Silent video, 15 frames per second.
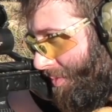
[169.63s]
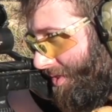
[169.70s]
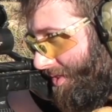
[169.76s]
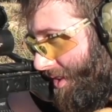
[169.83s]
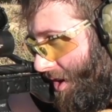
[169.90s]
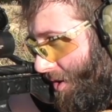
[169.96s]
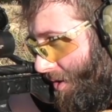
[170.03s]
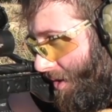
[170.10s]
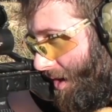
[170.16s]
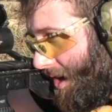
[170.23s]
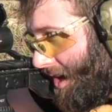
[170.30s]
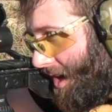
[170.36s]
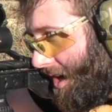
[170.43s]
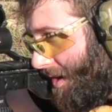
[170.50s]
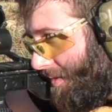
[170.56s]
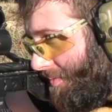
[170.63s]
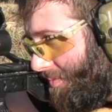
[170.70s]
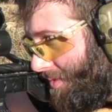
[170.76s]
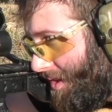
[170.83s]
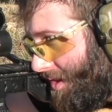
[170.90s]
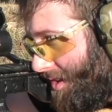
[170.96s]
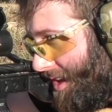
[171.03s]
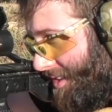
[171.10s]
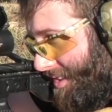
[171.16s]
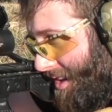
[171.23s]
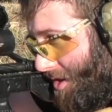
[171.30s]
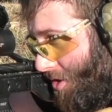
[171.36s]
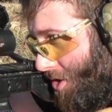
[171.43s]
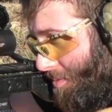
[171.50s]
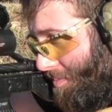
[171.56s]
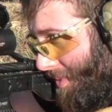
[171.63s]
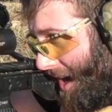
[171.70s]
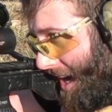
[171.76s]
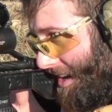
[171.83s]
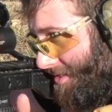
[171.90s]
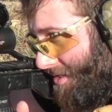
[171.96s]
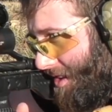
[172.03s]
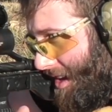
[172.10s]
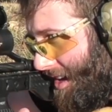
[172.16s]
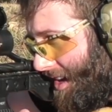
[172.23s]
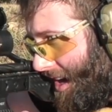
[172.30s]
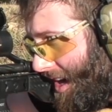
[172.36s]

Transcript: So uh, decent group, actually.